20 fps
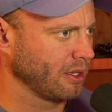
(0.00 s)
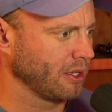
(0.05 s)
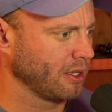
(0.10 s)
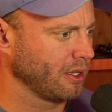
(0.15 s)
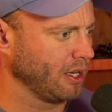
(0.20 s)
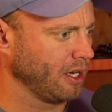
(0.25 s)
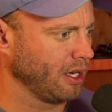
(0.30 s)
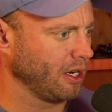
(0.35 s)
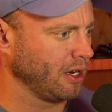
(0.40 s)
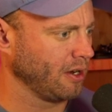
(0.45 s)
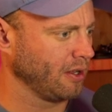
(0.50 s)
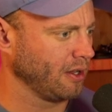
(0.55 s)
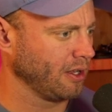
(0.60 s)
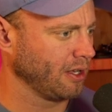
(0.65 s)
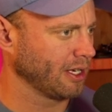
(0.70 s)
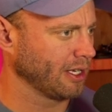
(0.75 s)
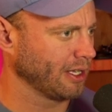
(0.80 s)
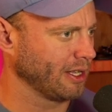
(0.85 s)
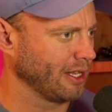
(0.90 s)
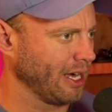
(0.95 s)
Oh,
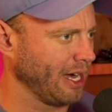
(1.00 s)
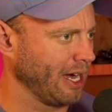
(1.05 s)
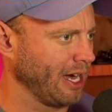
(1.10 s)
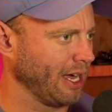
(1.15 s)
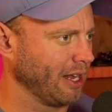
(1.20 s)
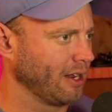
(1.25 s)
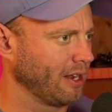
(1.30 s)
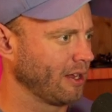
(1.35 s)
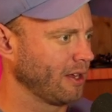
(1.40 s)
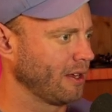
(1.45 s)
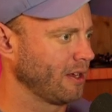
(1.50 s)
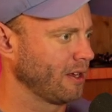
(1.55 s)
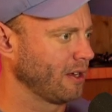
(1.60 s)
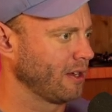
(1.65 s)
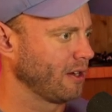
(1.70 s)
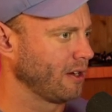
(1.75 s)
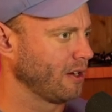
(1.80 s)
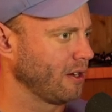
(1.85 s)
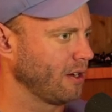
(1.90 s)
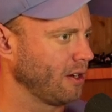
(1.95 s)
look at that.
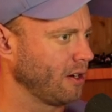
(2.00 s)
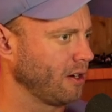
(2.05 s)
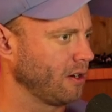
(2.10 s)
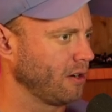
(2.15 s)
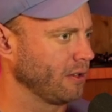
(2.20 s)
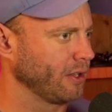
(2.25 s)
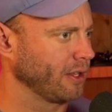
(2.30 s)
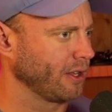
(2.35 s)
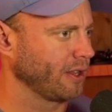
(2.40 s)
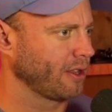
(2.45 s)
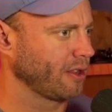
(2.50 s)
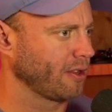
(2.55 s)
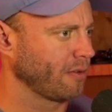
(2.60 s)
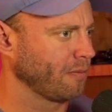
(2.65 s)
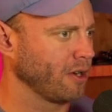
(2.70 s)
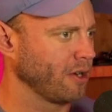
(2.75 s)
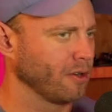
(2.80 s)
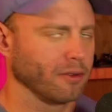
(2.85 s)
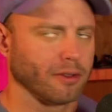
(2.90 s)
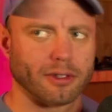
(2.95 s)
Holy
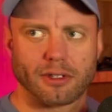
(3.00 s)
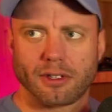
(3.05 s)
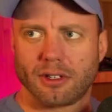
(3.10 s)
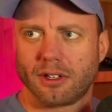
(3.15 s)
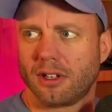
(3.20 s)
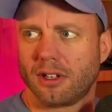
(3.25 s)
smokes.